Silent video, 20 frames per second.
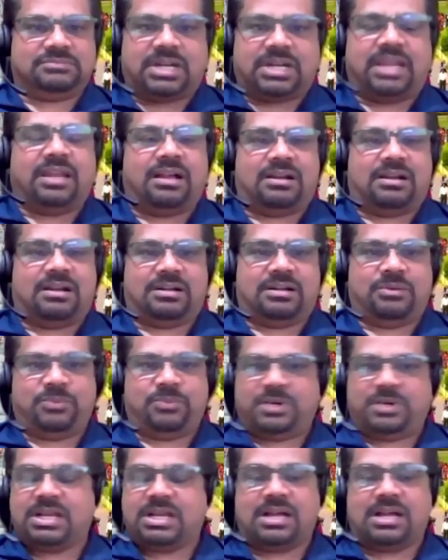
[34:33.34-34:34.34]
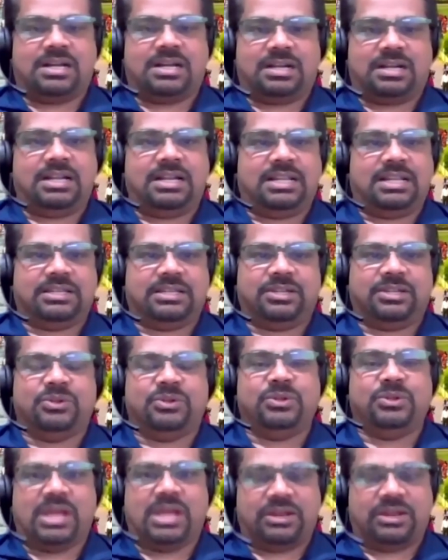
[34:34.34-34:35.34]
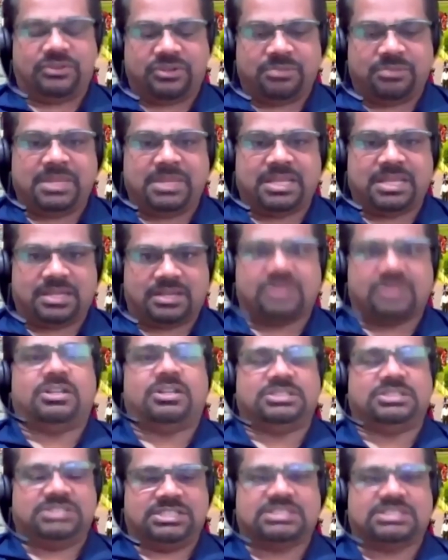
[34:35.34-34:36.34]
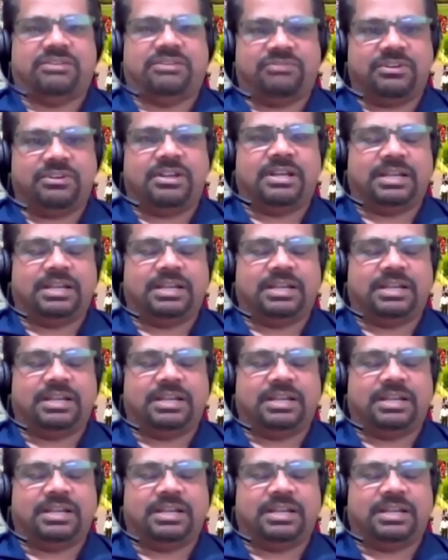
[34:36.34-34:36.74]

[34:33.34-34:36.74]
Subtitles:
Try hard. Work hard. You have to make a conscious effort.